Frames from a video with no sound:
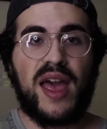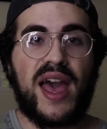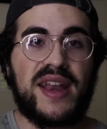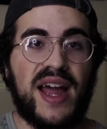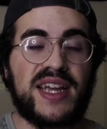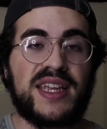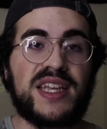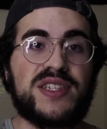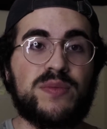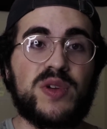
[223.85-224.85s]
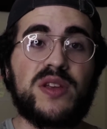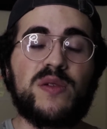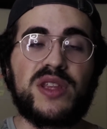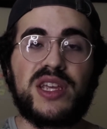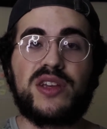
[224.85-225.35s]
and I can get some really,
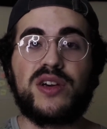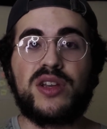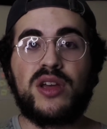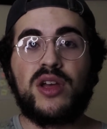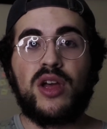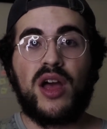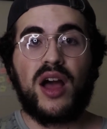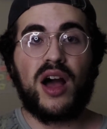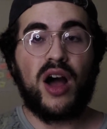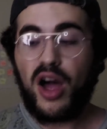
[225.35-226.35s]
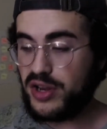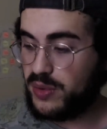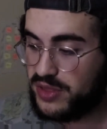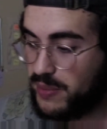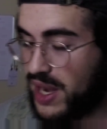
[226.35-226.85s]
really good audio
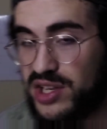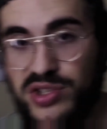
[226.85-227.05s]
with them. And I'll